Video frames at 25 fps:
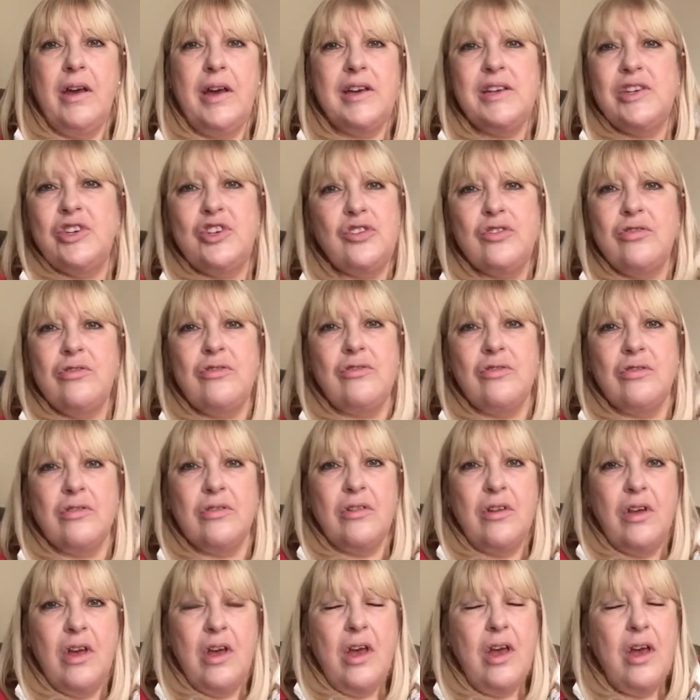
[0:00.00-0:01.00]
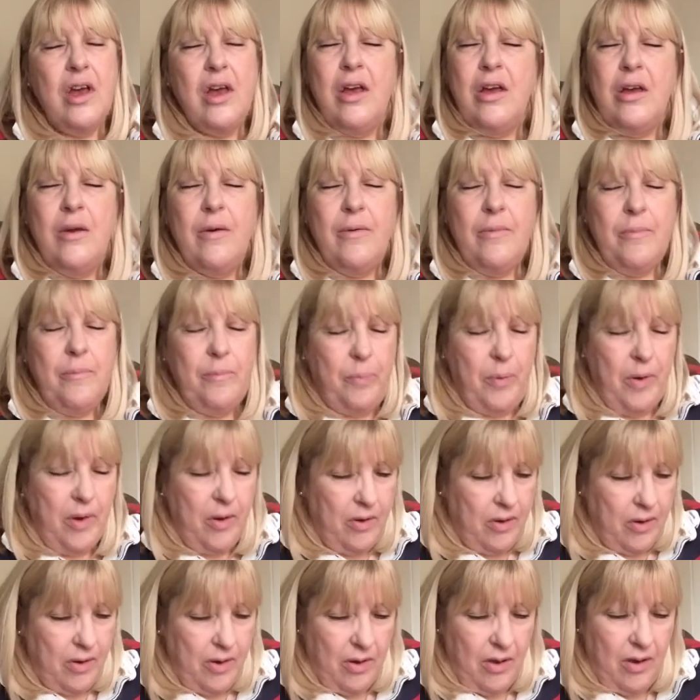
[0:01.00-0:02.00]
It shouldn't.
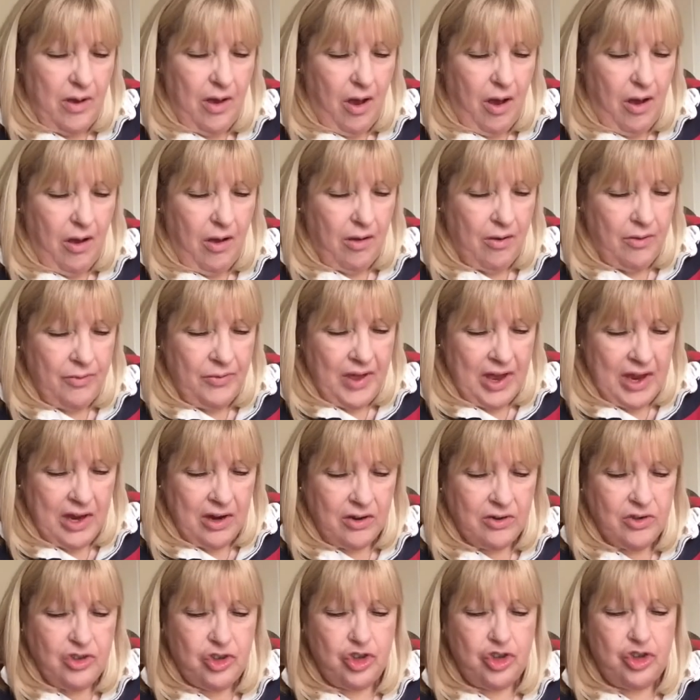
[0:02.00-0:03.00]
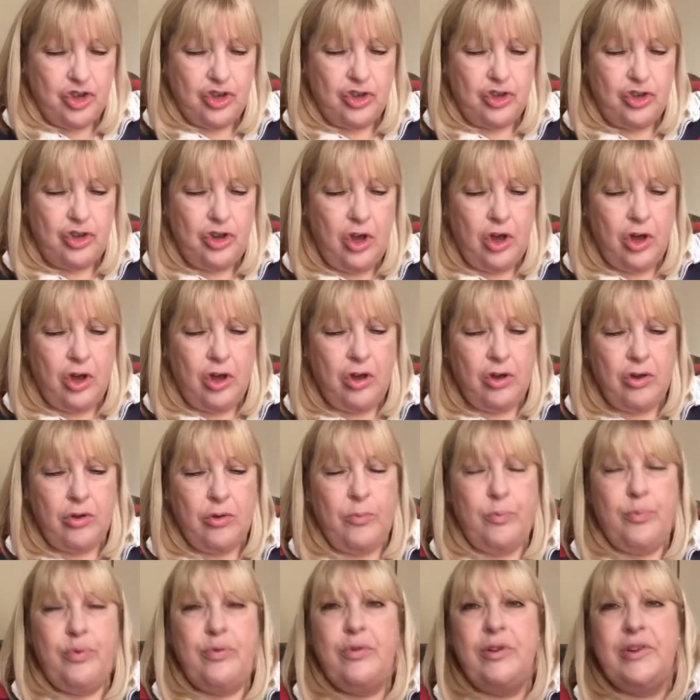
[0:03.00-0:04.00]
But, oh, they are
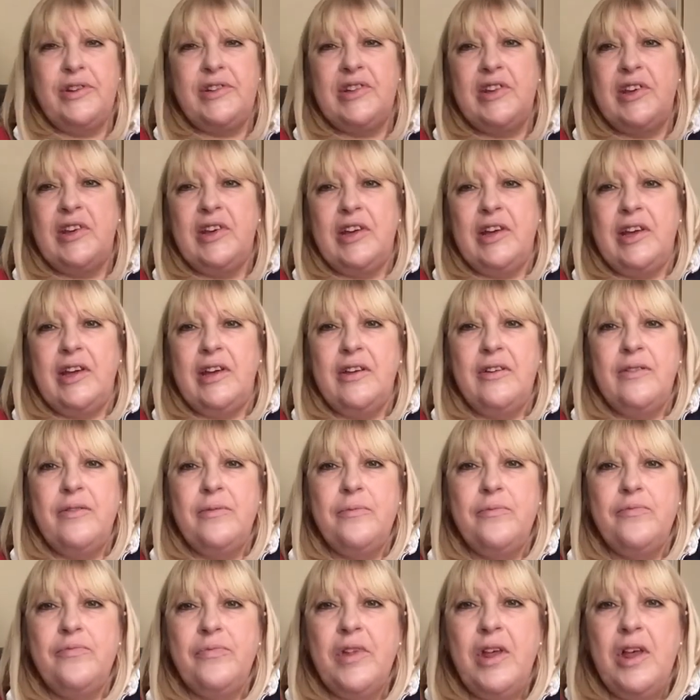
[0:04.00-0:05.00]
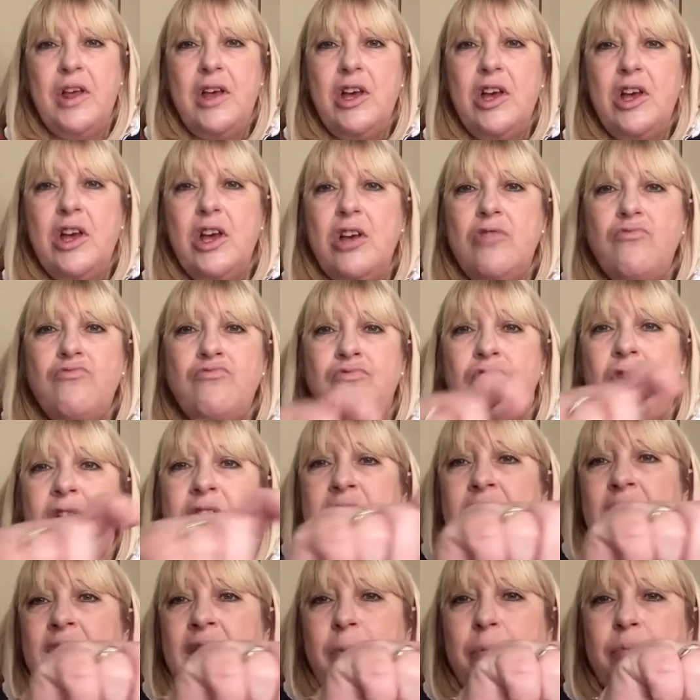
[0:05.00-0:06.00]
so pretty. Really